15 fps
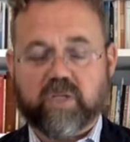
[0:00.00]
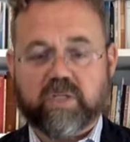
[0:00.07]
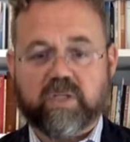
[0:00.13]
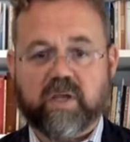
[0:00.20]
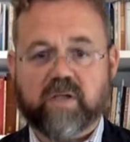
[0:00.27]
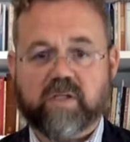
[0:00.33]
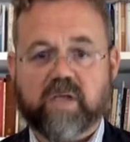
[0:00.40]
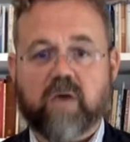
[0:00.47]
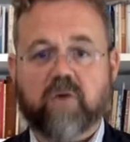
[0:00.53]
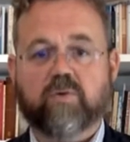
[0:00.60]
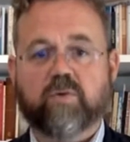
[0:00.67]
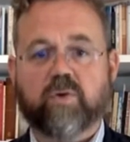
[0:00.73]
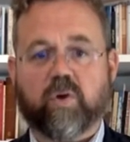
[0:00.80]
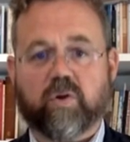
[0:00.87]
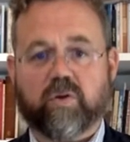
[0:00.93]
just their
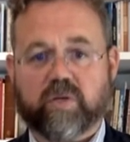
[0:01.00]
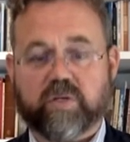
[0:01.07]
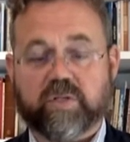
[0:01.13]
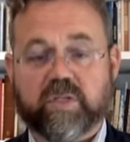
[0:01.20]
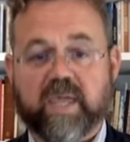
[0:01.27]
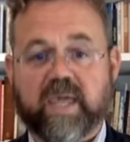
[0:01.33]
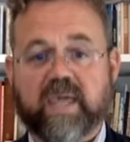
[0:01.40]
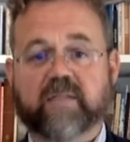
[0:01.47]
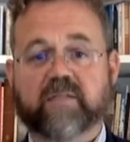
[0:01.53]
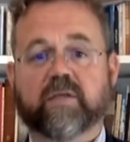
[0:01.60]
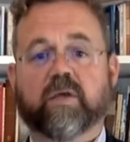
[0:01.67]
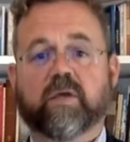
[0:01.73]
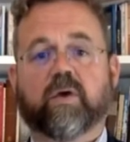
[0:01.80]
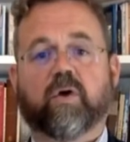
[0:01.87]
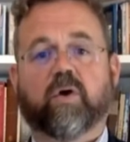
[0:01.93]
town or their state
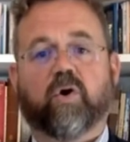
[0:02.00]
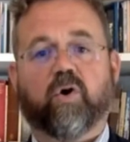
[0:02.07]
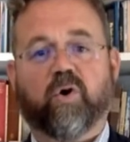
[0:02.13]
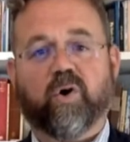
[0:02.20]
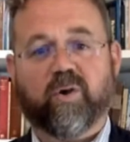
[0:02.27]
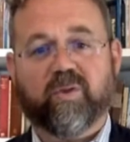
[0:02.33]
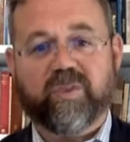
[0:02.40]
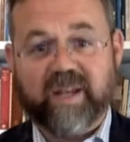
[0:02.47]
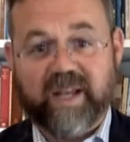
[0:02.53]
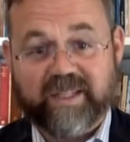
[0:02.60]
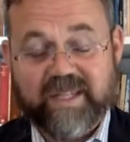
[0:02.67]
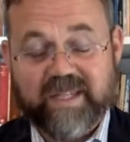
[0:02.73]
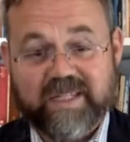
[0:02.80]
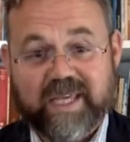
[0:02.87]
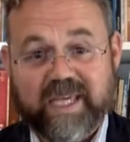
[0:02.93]
or the
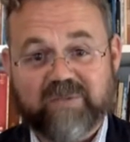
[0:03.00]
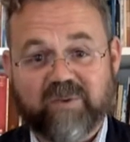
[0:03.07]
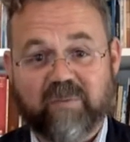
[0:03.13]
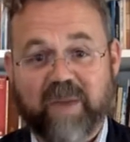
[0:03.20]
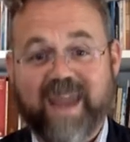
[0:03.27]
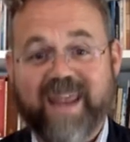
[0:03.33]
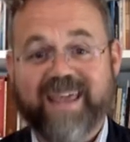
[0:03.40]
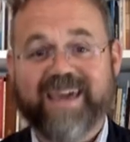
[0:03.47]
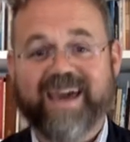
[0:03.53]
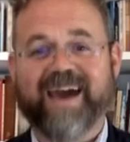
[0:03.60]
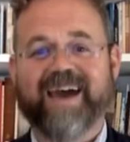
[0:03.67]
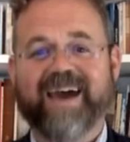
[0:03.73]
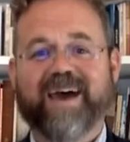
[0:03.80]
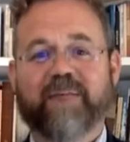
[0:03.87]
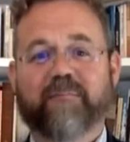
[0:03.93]
United States of
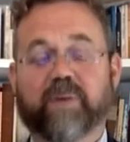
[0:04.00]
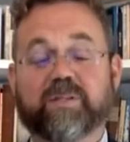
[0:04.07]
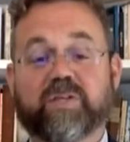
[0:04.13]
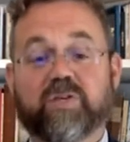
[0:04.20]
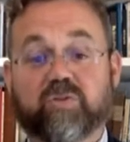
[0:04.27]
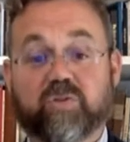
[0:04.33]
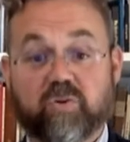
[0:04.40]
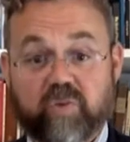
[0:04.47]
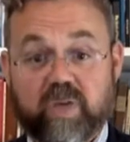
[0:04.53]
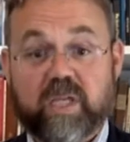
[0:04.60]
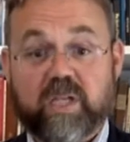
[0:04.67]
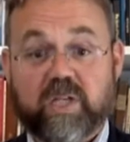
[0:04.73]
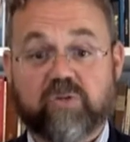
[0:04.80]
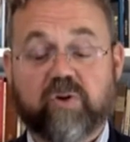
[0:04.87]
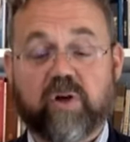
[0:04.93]
America, but to, to
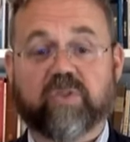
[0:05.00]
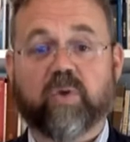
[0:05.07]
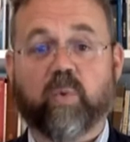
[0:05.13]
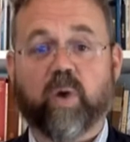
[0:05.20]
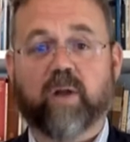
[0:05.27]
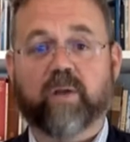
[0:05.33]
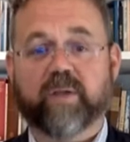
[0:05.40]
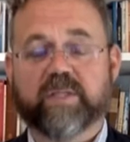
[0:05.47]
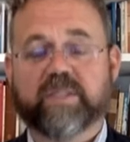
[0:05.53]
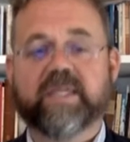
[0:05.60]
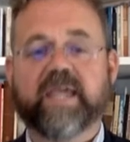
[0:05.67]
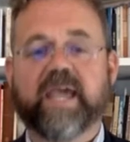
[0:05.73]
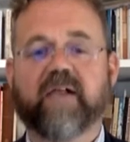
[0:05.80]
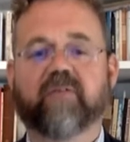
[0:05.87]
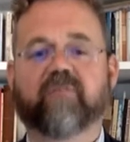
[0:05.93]
reconstruct the world
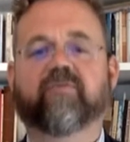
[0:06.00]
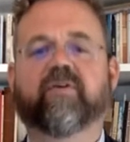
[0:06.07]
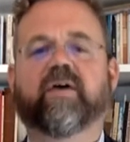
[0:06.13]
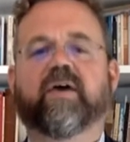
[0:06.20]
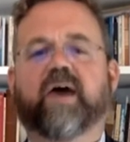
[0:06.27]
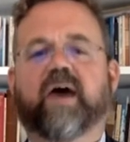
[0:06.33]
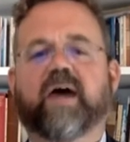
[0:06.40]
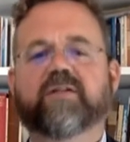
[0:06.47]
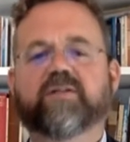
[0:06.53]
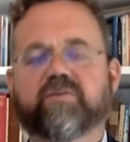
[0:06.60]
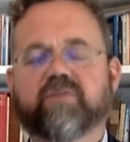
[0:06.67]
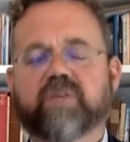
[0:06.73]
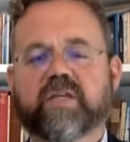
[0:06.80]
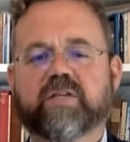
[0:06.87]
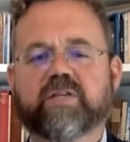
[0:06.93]
itself and to
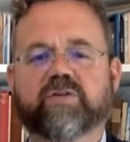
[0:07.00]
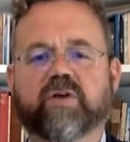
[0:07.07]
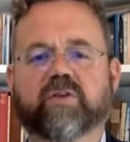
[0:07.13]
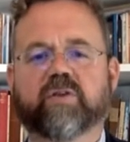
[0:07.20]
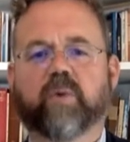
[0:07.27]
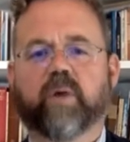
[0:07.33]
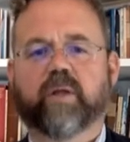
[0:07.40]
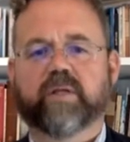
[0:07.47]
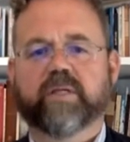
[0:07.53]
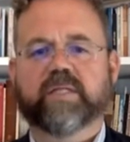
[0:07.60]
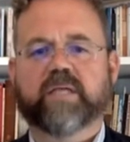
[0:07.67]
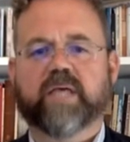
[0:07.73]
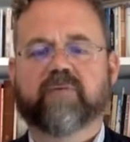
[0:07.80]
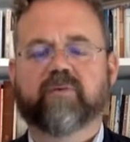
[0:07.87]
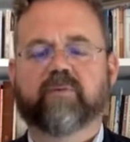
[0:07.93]
reconstruct the world
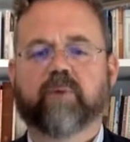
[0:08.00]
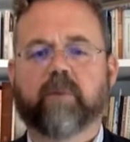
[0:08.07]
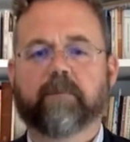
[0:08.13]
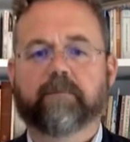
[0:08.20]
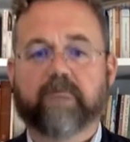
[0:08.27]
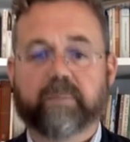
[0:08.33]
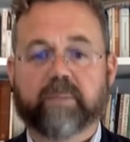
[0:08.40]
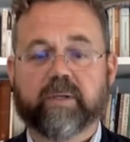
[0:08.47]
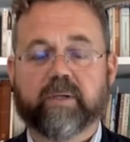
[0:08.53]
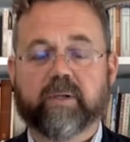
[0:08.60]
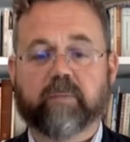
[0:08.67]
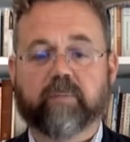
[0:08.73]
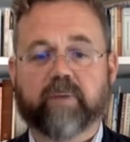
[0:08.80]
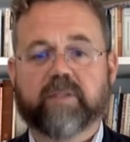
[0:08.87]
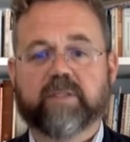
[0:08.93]
itself upon biblical
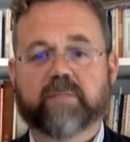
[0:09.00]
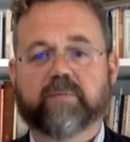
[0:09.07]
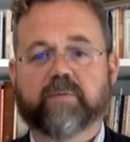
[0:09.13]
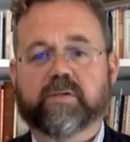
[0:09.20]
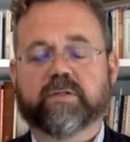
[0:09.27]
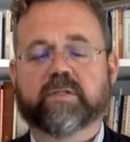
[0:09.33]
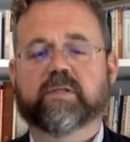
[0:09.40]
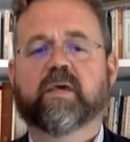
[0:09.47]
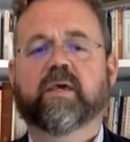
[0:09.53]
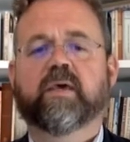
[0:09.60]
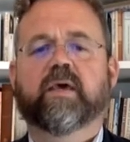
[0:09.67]
principles.